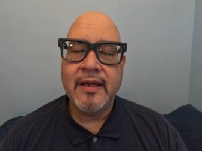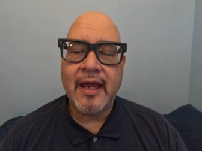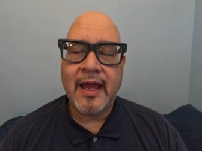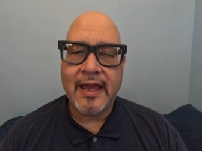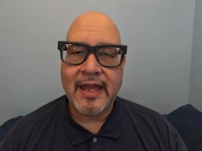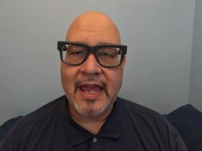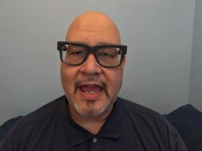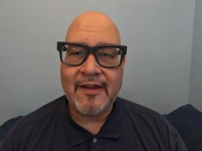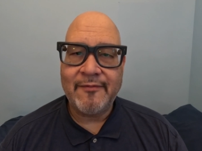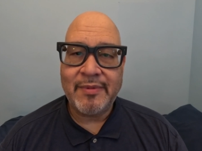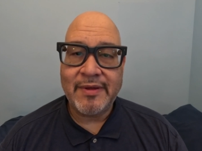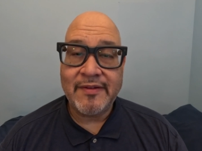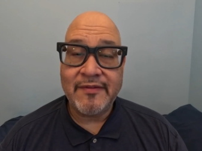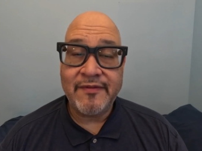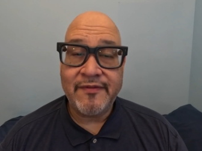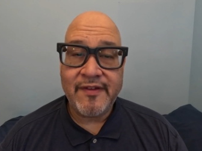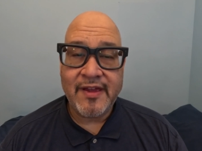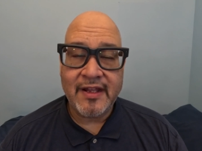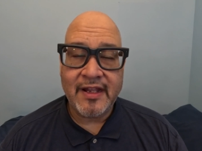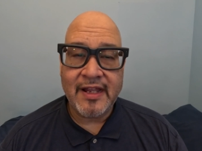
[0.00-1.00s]
I have been
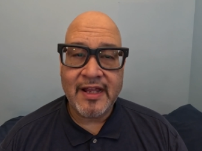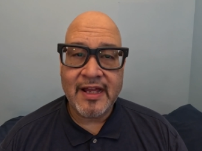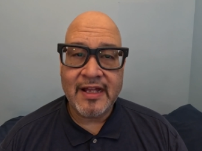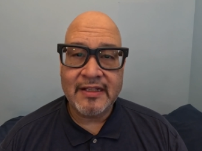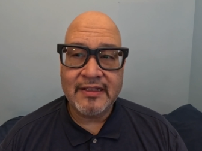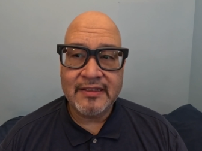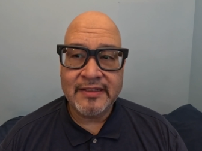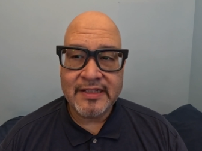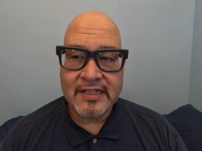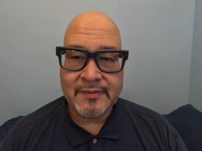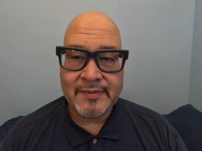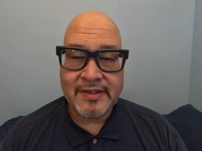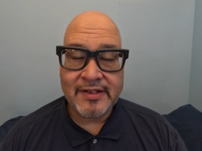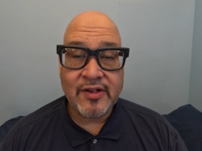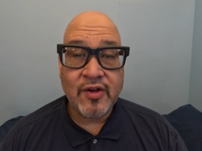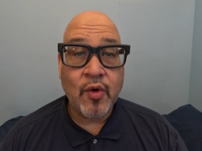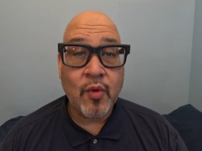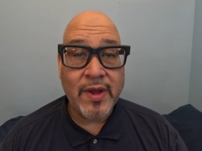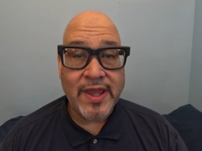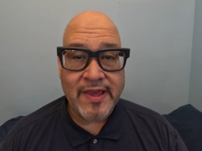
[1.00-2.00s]
feeling a little
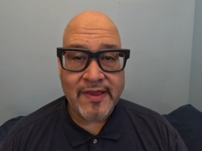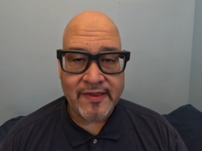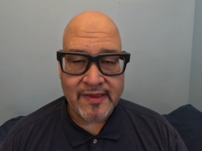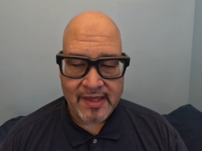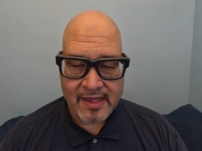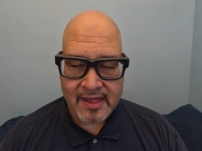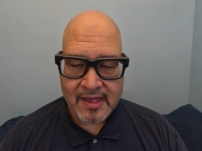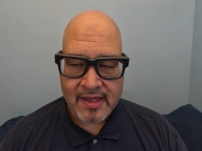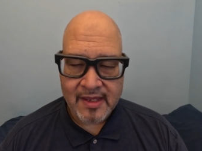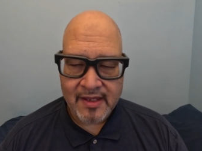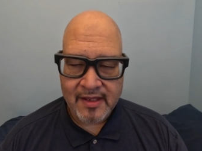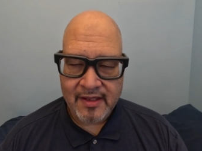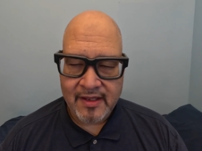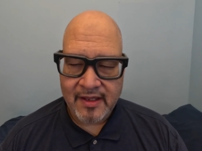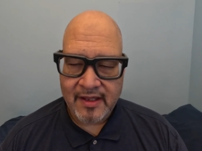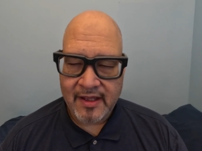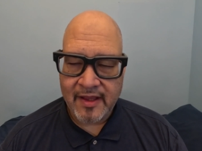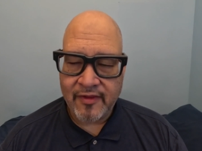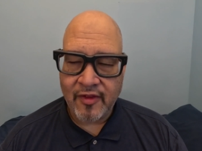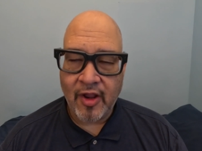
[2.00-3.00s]
bit queasy.
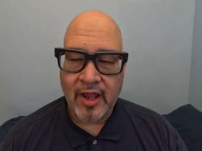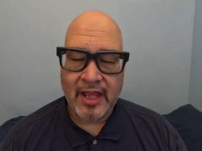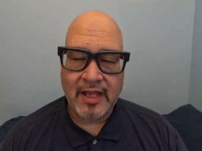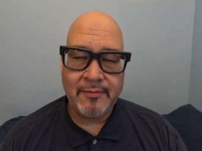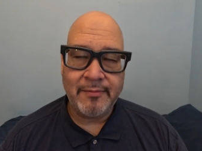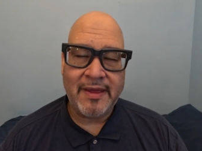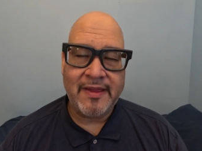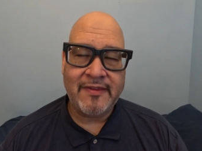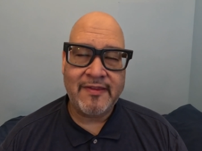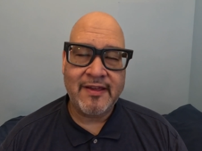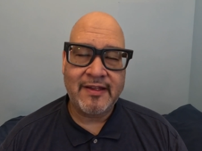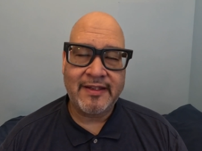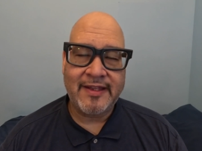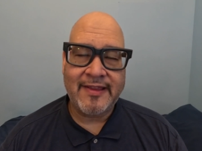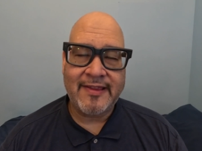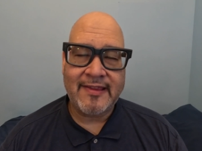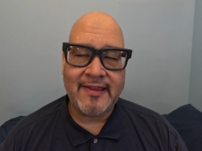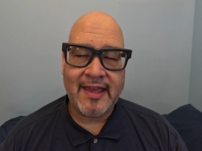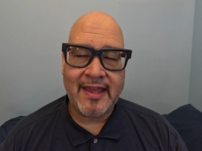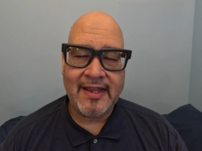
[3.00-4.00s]
That's all I can
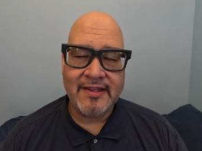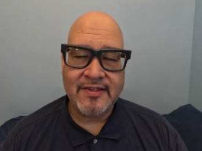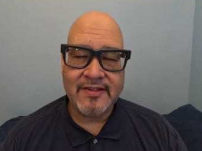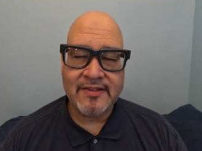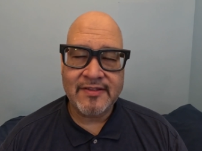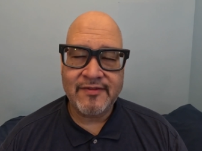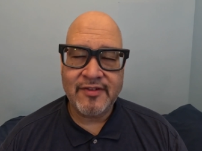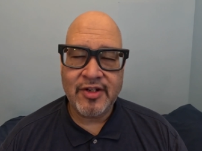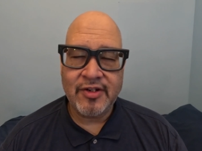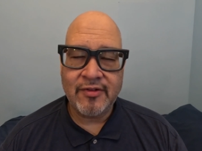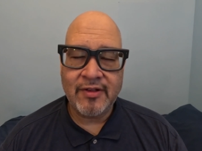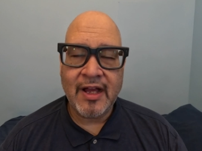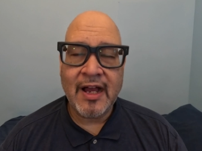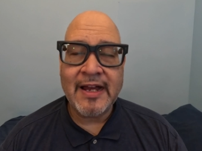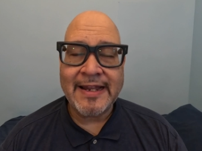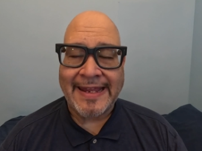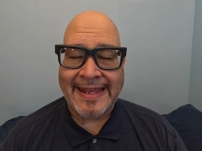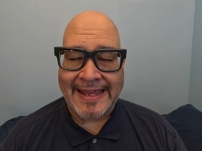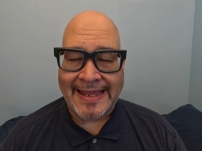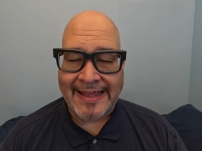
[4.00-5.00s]
basically say. Just, you know,
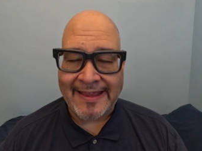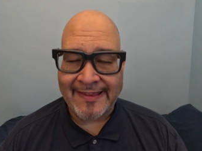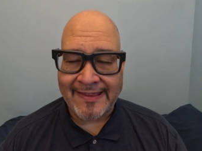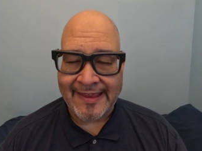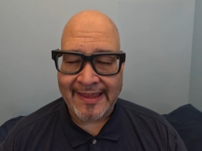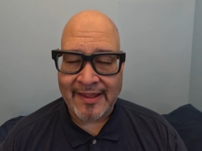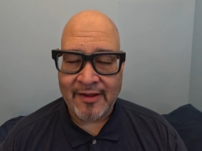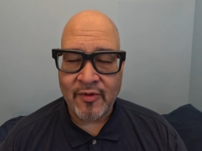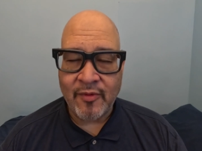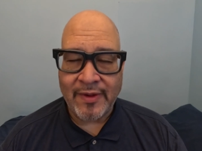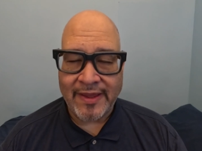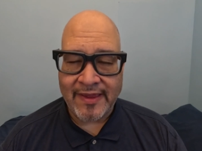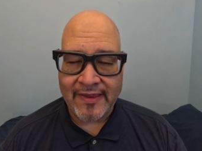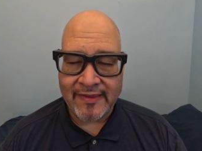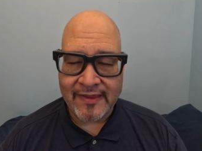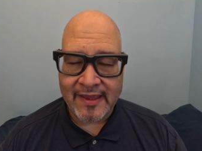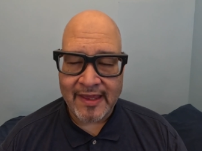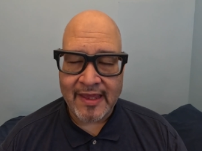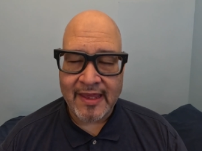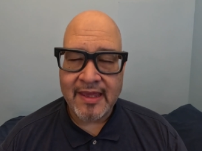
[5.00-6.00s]
uneasy,
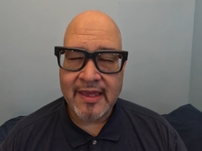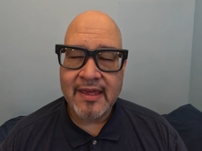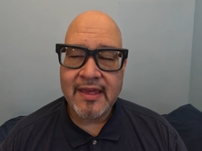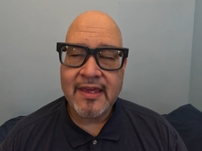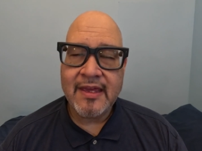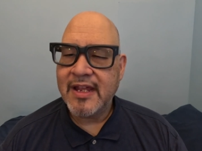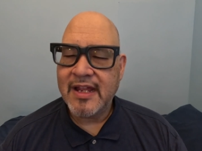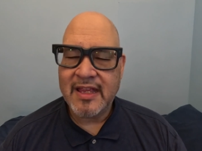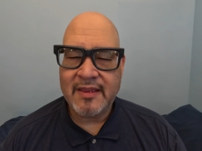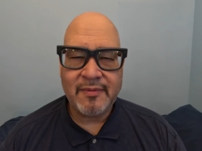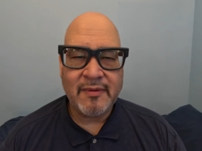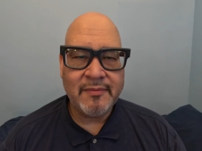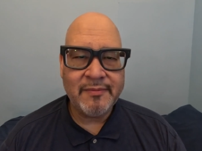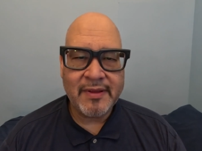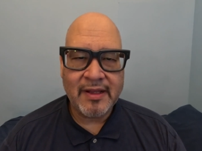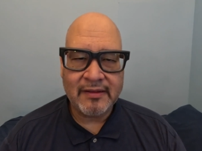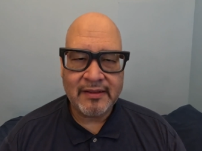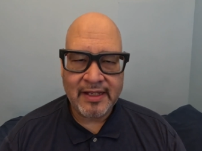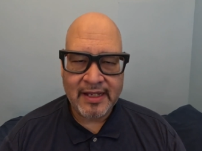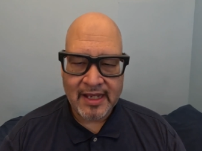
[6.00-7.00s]
queasy. It's been
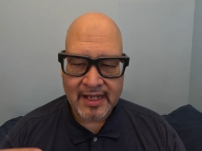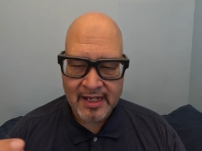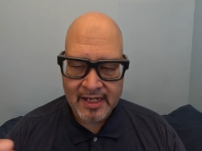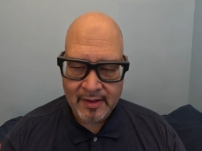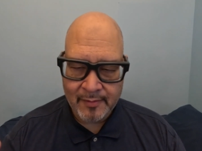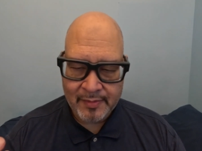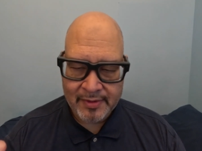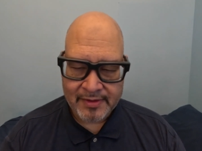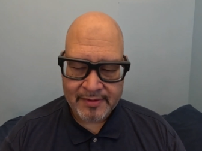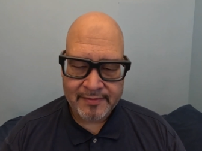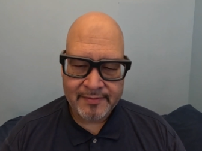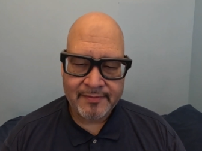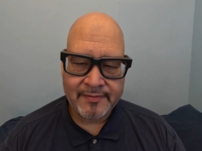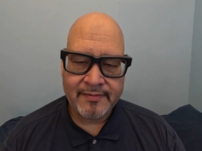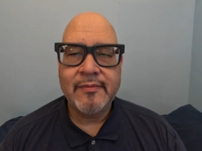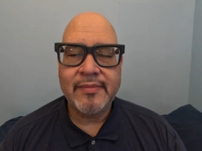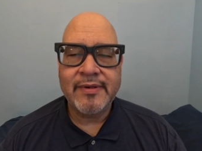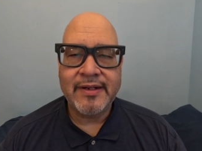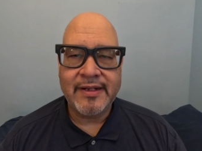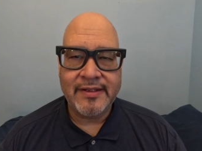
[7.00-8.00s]
building up.
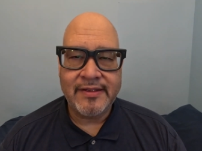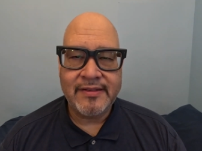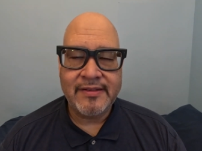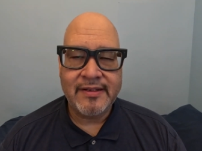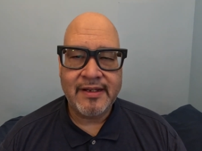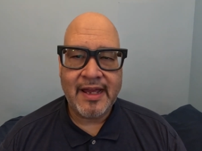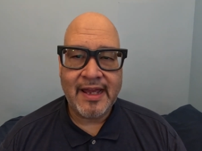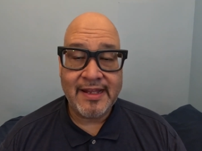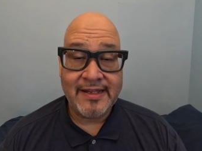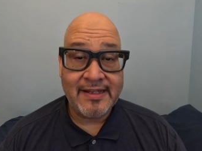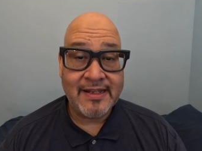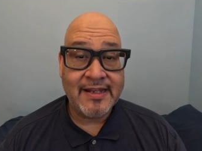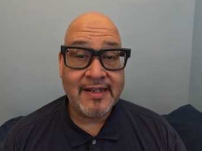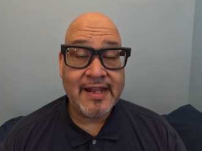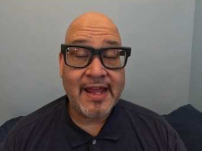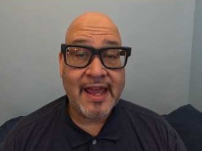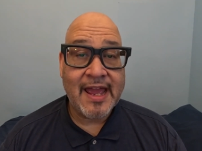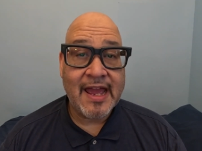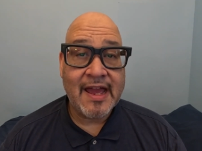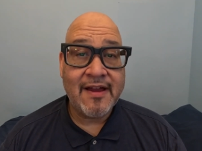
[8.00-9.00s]
But I
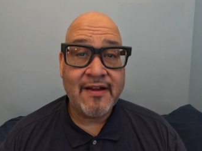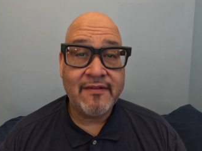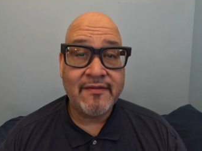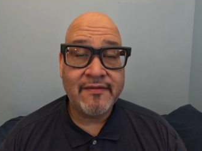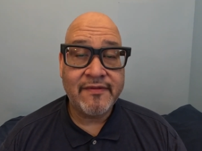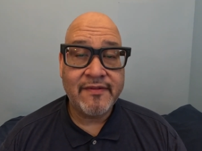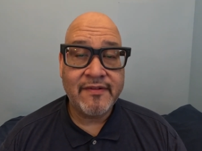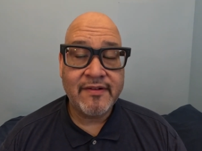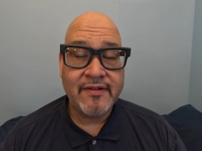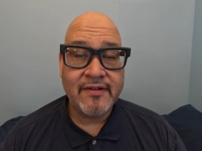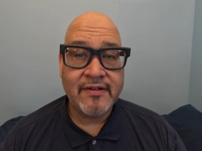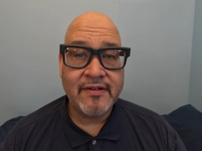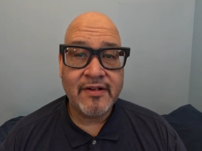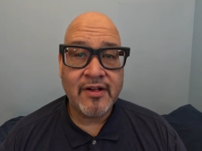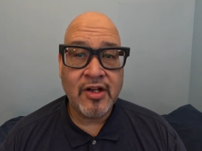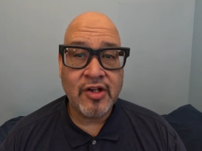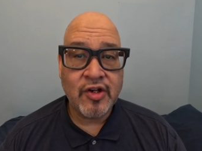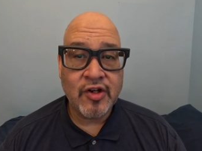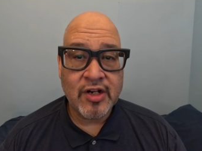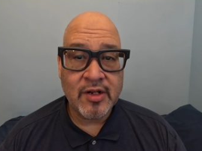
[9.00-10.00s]
did have
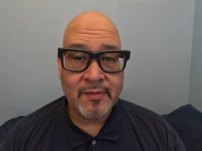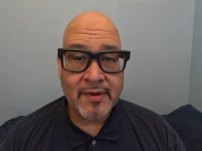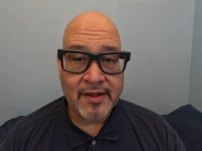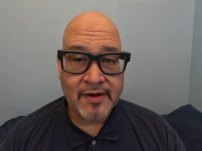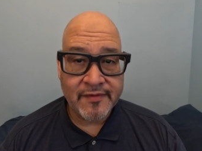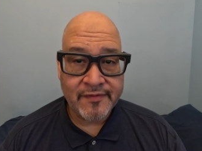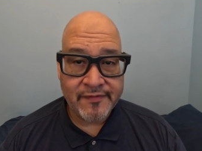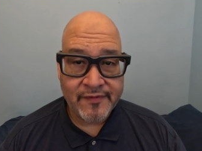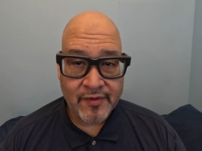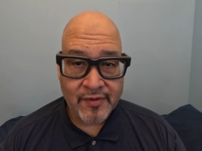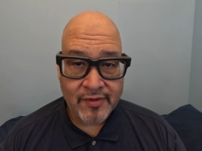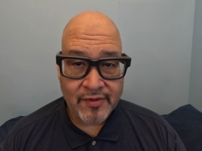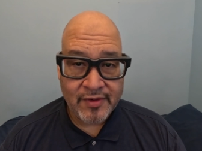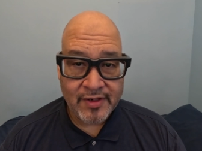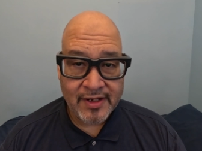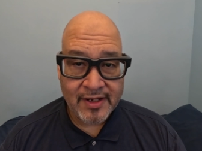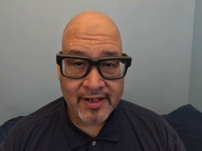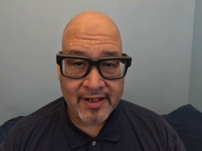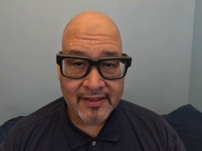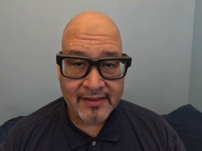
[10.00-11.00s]
a good amount of
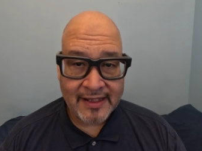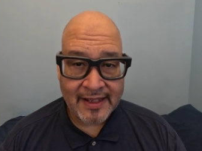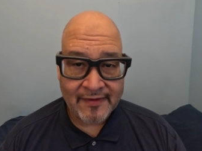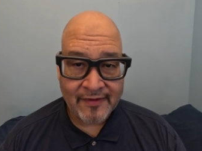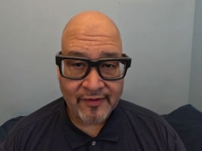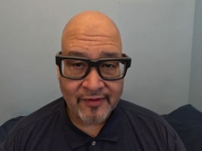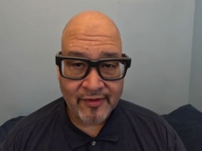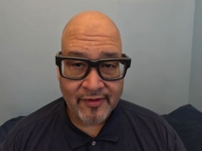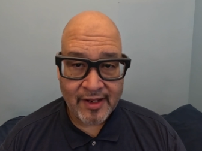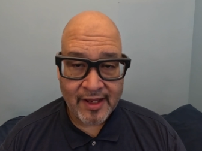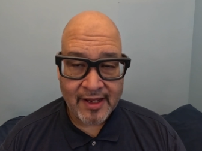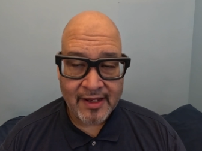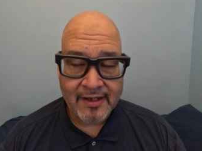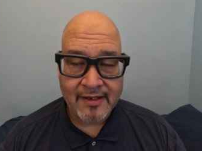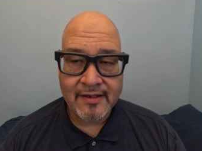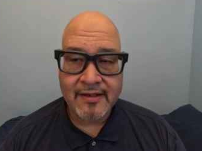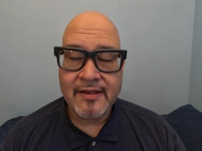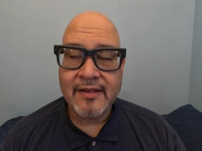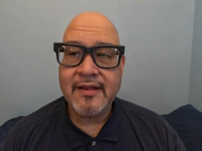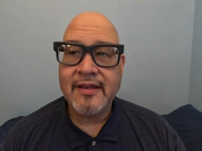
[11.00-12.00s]
food
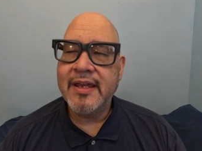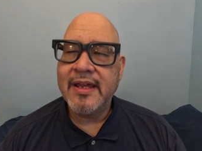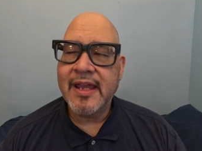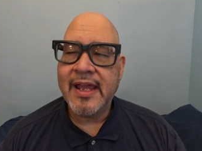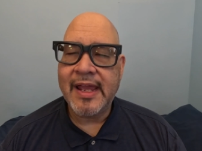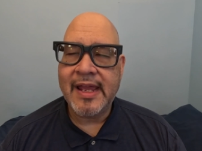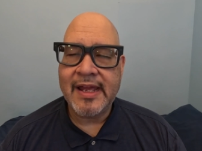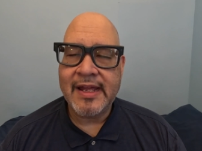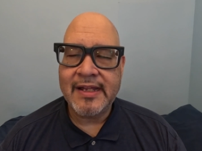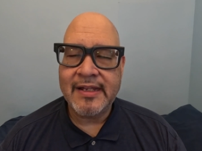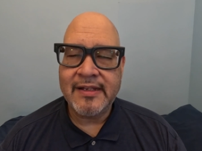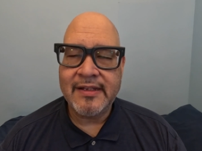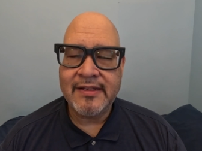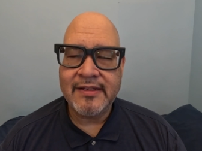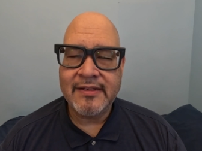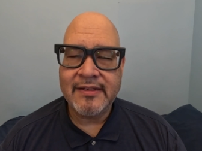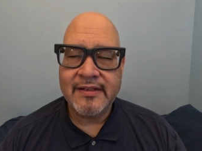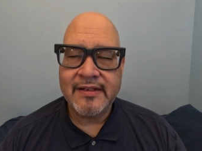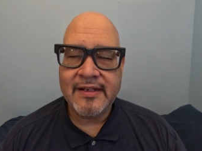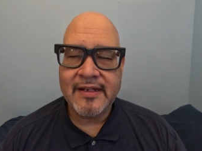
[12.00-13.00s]
yesterday and